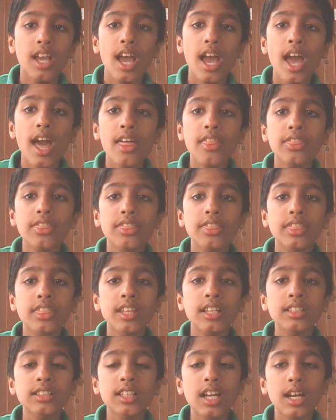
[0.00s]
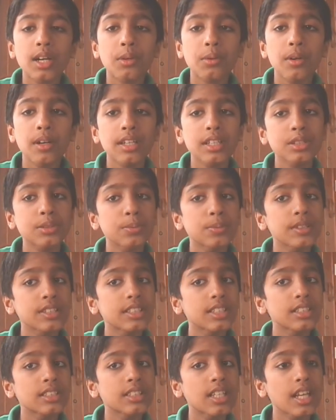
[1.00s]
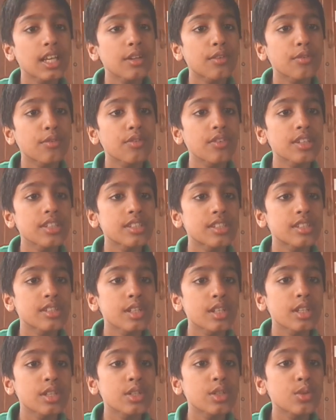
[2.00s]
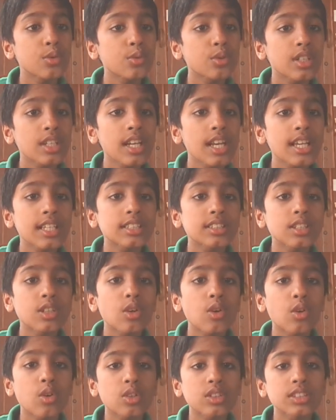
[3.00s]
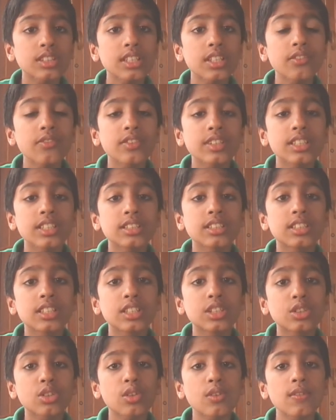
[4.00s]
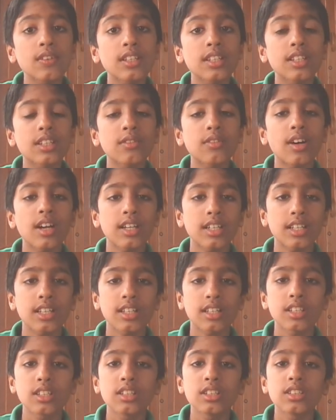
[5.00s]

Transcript: and these aquatic species like fish utilize the oxygen which is dissolved in the water.